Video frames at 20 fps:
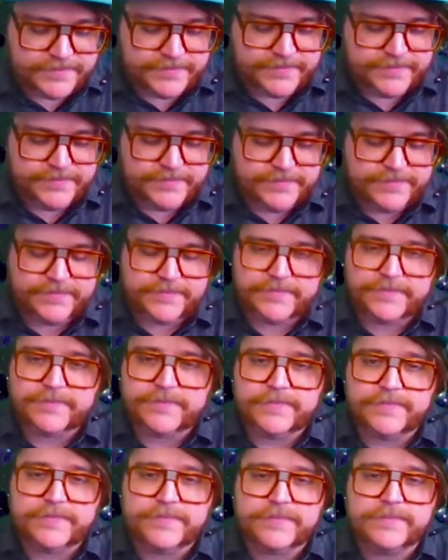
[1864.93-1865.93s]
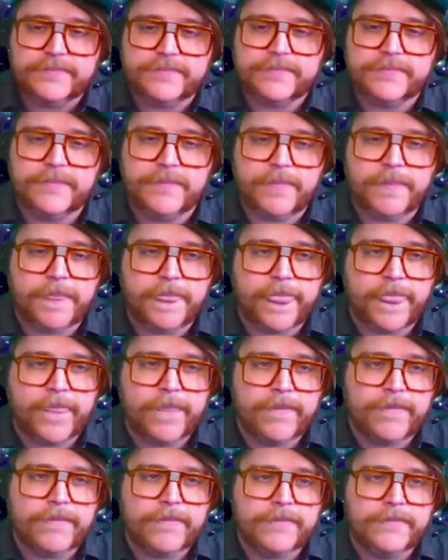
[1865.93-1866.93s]

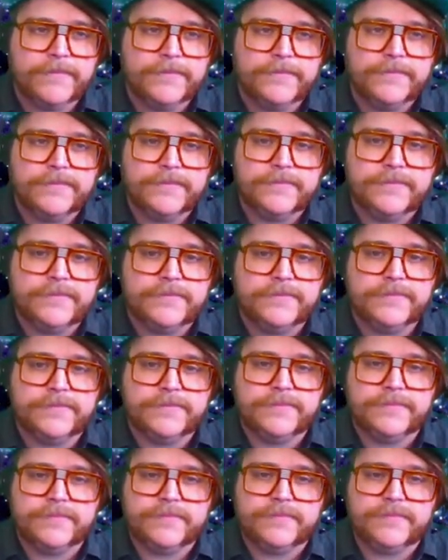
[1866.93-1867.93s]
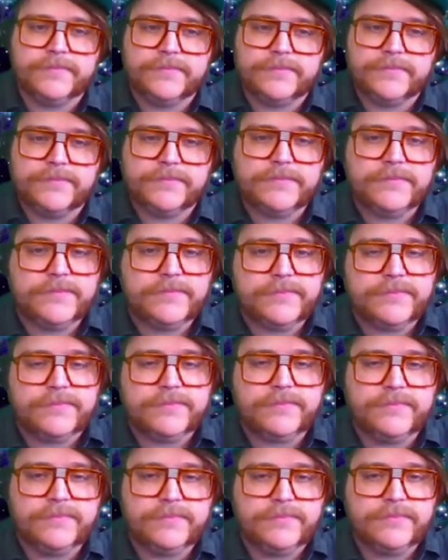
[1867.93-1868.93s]

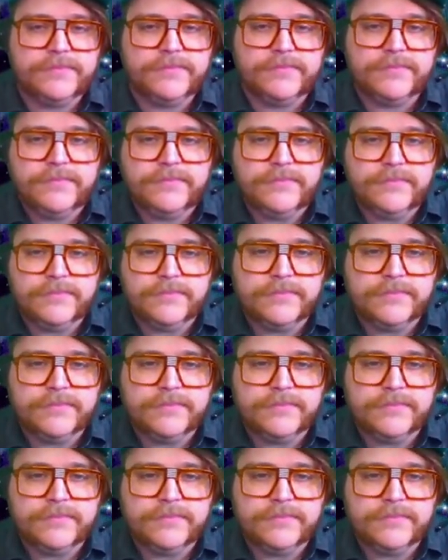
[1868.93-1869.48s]
[no speech]